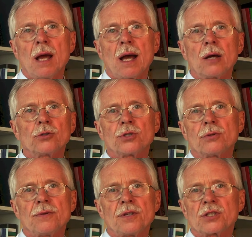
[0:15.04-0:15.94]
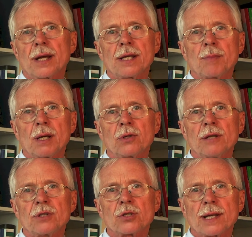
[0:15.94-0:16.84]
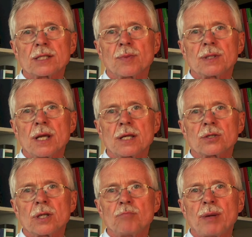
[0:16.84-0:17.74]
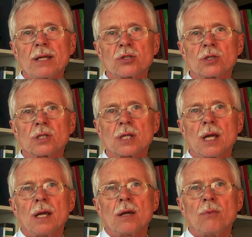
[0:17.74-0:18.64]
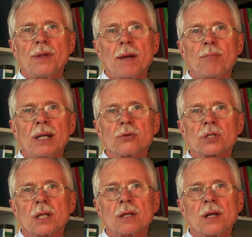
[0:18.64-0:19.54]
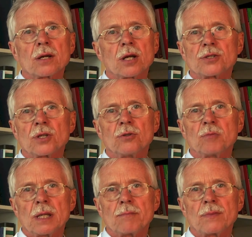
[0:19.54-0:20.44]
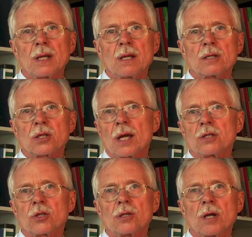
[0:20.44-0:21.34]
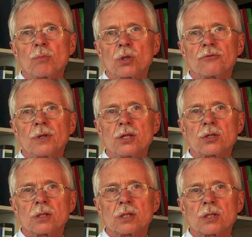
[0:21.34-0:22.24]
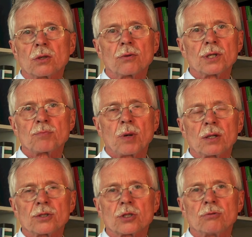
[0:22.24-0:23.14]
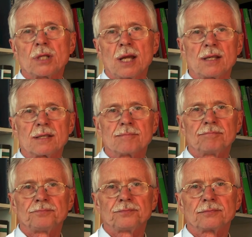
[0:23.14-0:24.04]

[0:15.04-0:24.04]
how to decide about liver transplantation in patients with hepatocellular carcinoma, size and number of lesions or response to TACE.